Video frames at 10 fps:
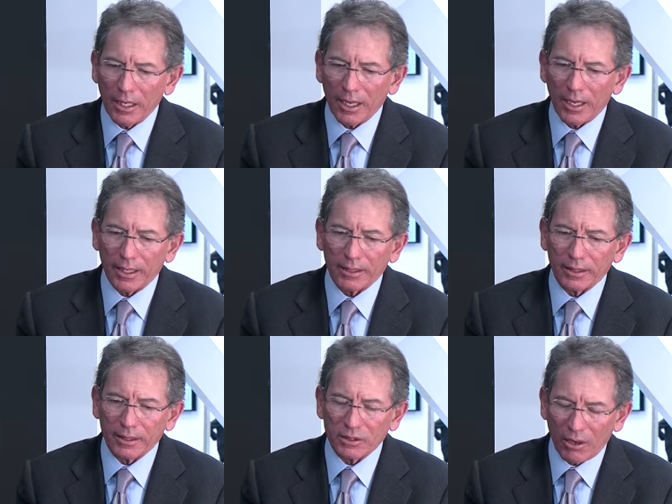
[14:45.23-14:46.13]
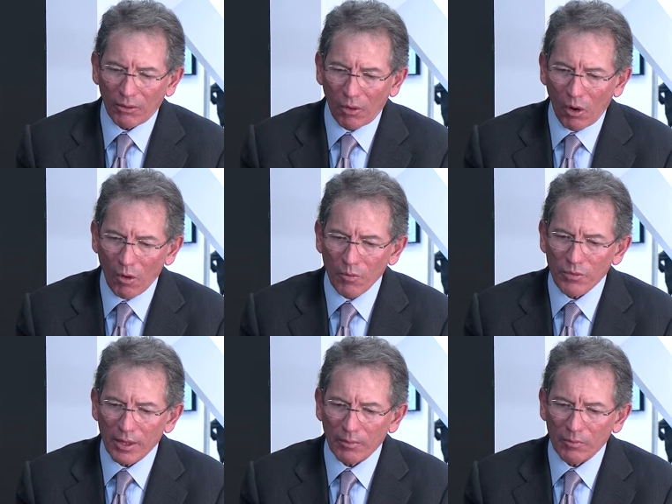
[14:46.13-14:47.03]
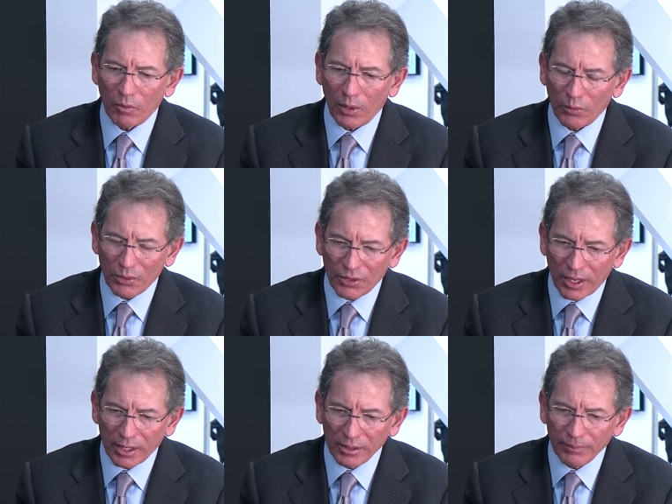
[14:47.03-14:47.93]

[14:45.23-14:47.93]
And it's our hope that when we're done,